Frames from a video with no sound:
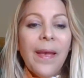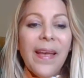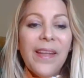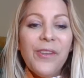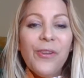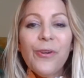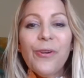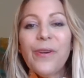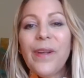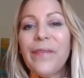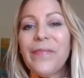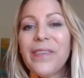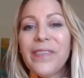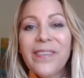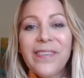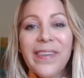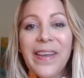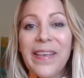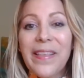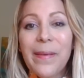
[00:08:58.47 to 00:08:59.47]
And you don't have to
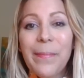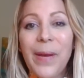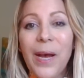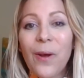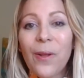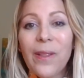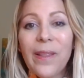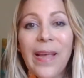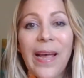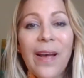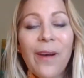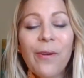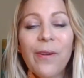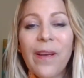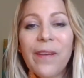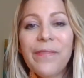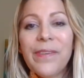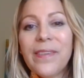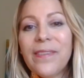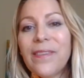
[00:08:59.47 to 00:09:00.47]
say them out loud,
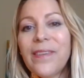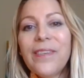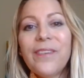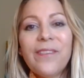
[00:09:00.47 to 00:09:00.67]
obviously,